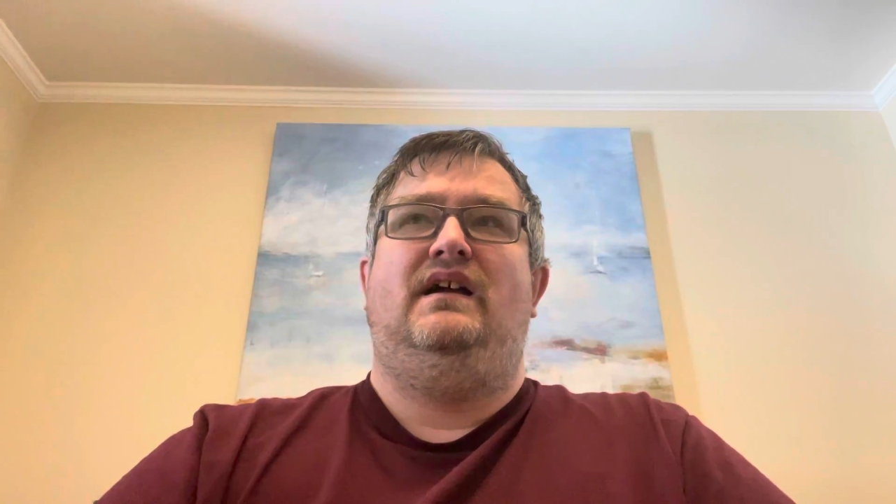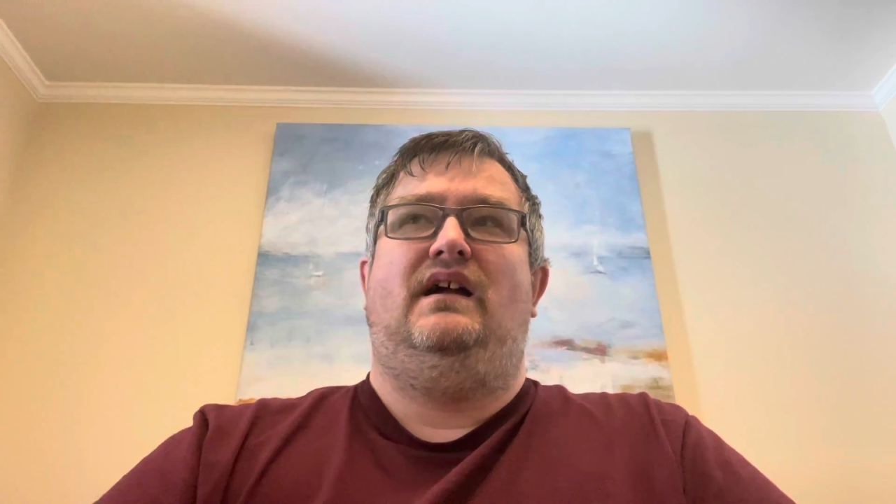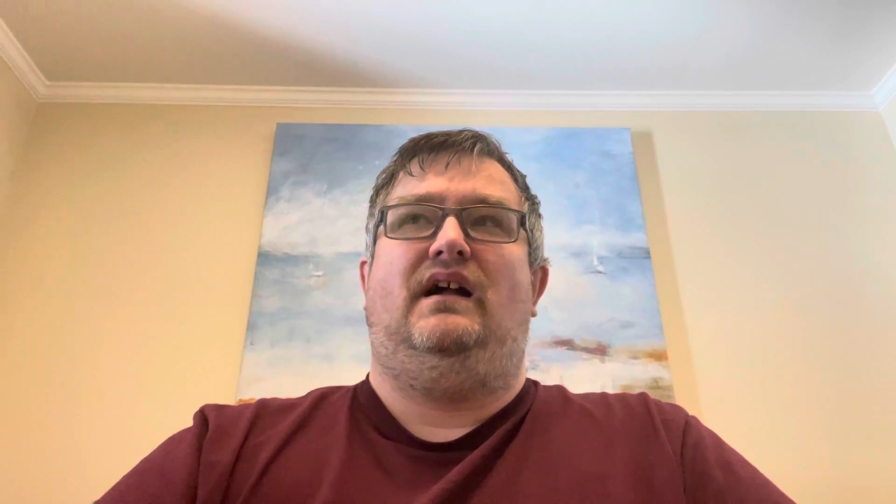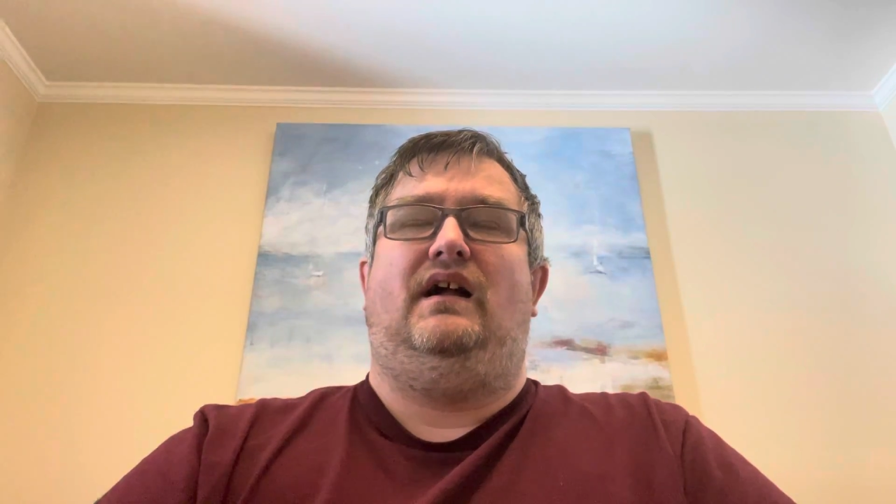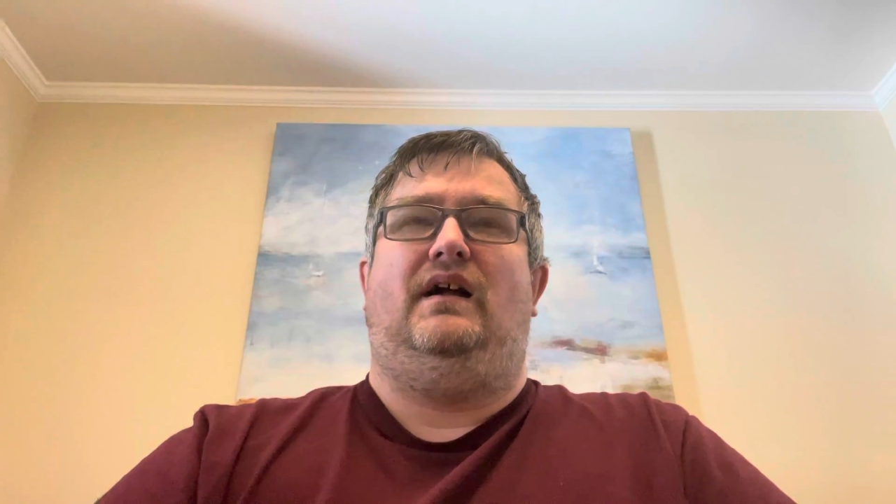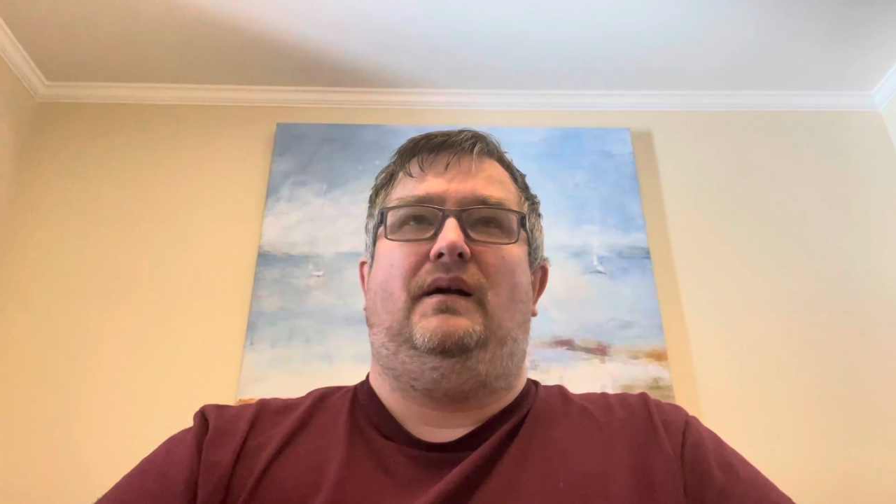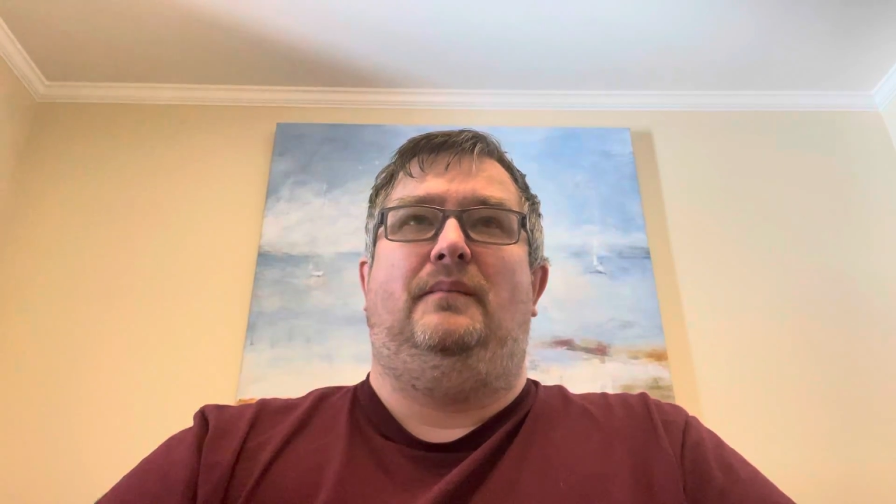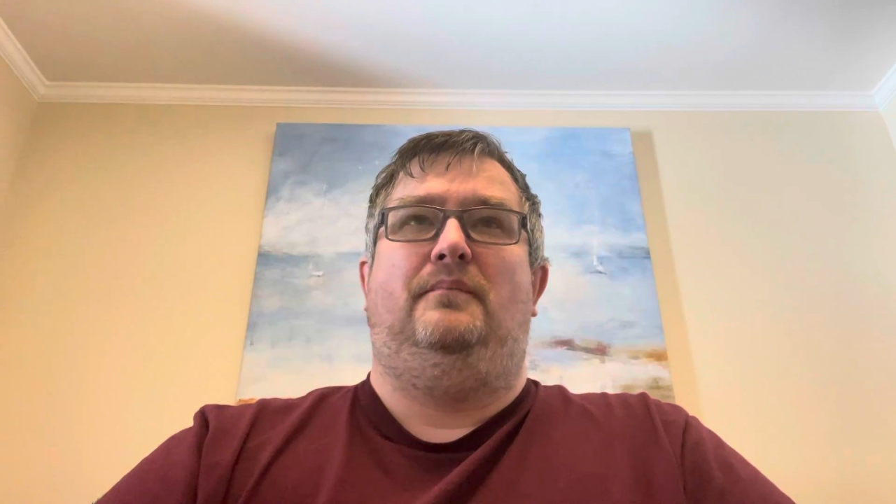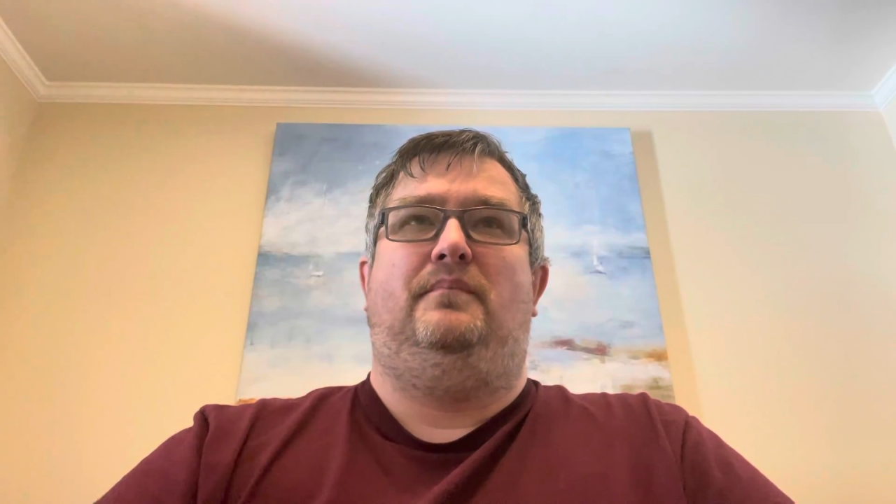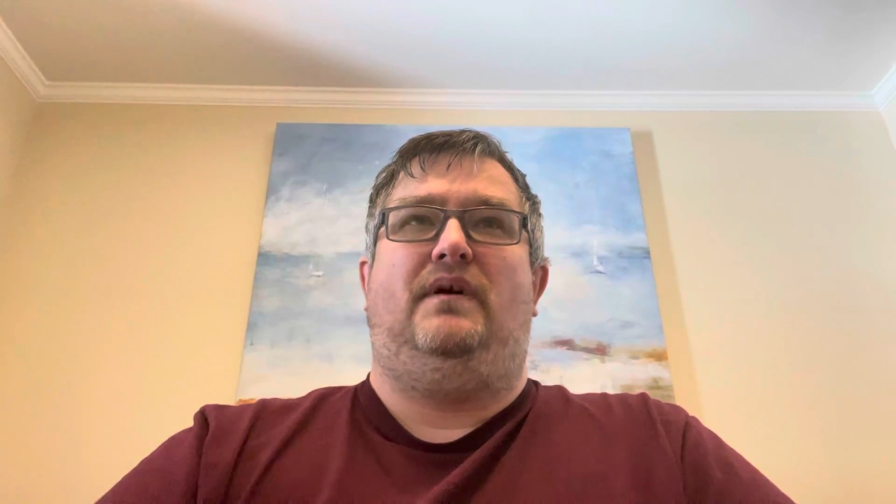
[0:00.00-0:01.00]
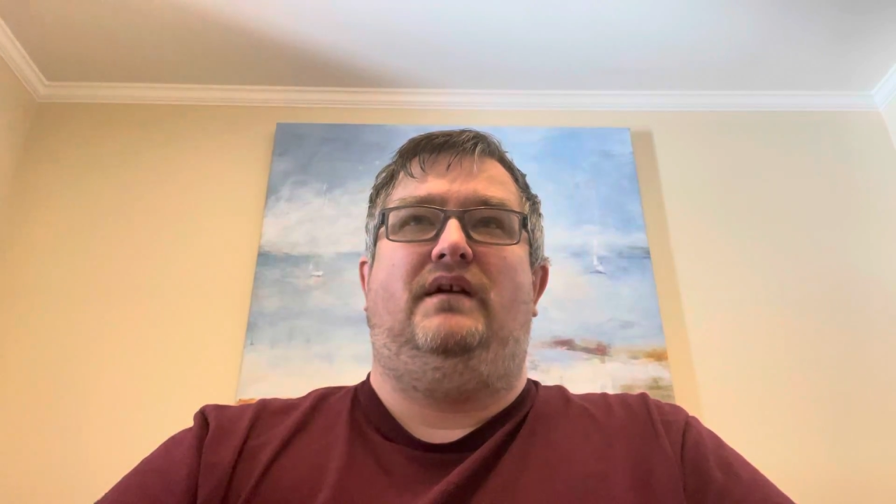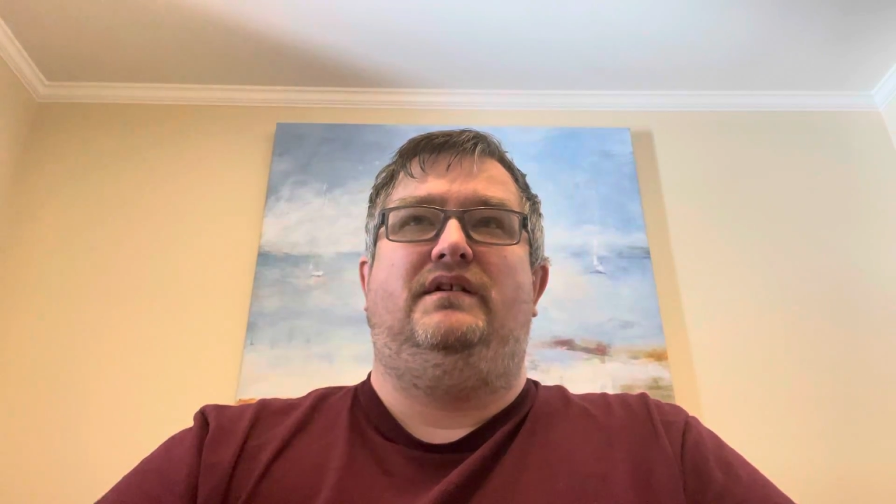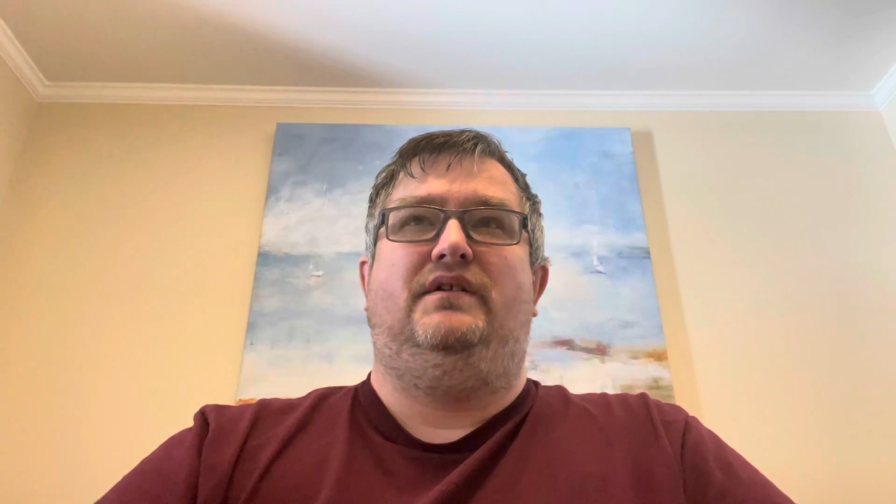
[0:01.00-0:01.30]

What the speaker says: But,